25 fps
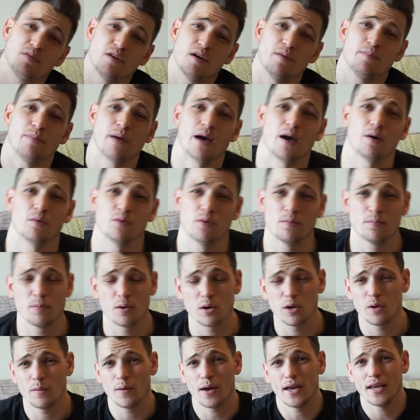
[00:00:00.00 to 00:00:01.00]
per pound of
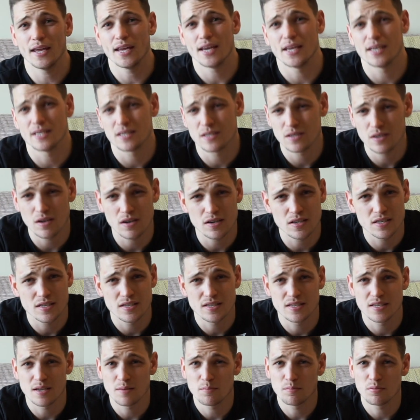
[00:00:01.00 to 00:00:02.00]
body weight. It's nice and
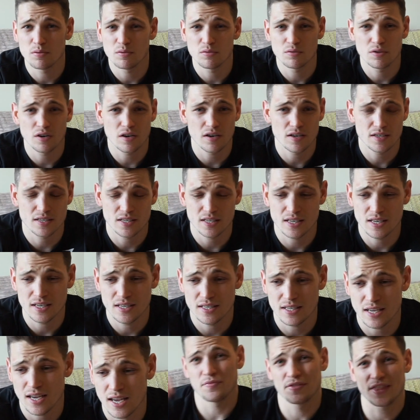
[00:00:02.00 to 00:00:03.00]
simple, nice and
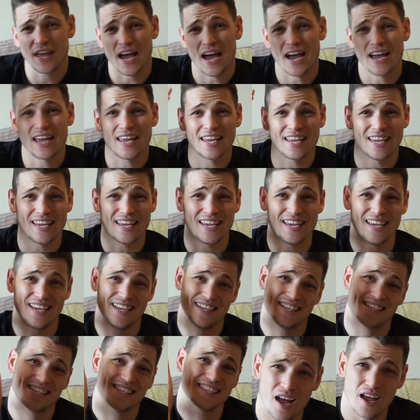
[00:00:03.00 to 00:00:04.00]
easy. That
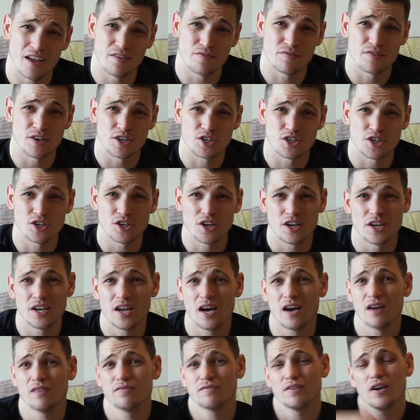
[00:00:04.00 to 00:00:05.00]
is efficient
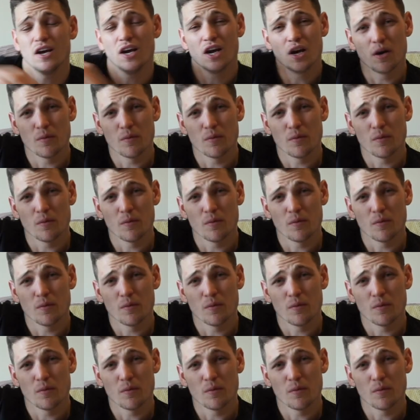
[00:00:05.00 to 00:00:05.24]
enough.